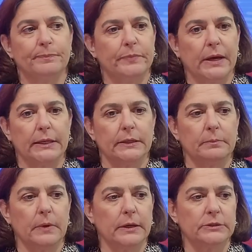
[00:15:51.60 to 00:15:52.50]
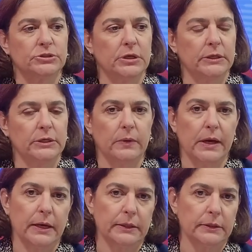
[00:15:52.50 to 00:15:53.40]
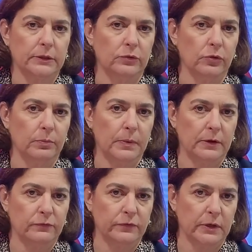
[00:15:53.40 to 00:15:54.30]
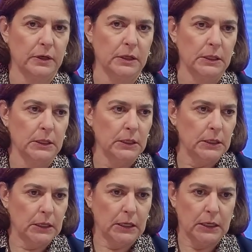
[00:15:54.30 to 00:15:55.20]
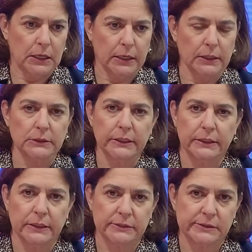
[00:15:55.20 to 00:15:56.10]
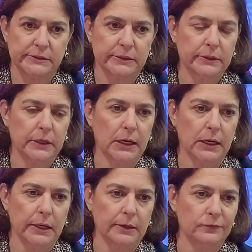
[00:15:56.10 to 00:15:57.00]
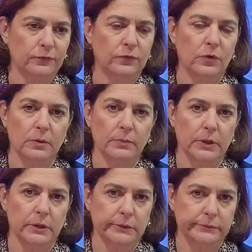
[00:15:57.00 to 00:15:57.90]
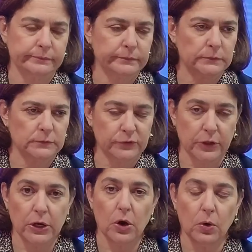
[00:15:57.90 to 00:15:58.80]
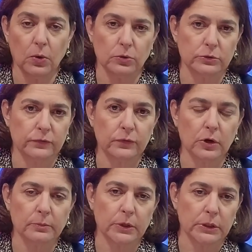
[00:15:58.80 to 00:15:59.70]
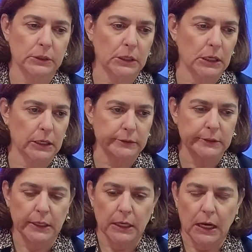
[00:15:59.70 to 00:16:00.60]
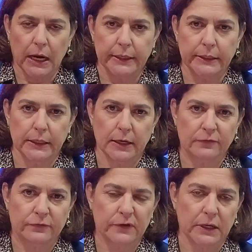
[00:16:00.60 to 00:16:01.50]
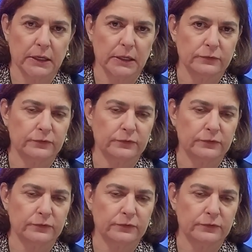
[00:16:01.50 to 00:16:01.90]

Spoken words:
Back in March, you had a group of elitist, former, very old, former IDF